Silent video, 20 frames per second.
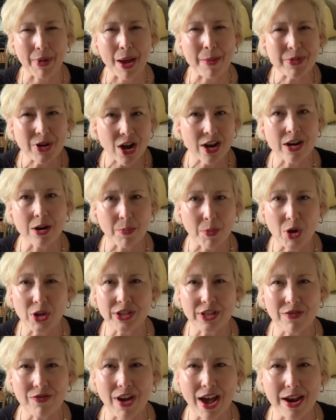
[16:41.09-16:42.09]
I'm talking a
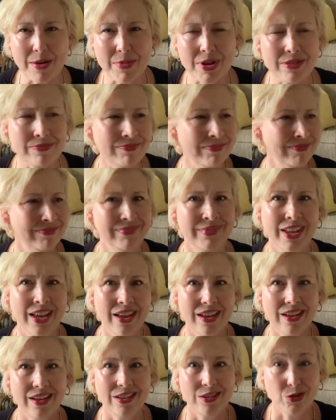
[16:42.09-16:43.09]
multivitamin,
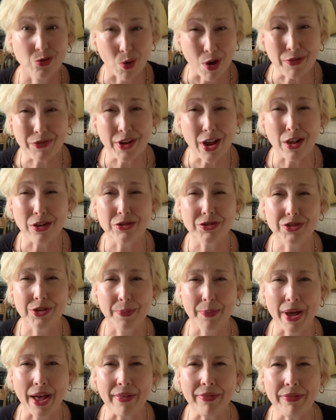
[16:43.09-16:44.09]
$12 a
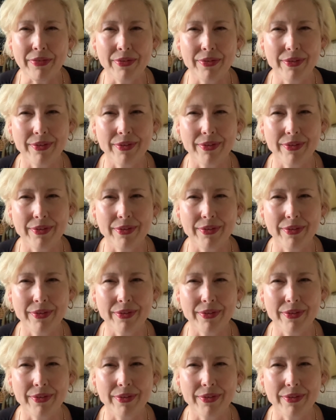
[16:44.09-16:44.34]
month.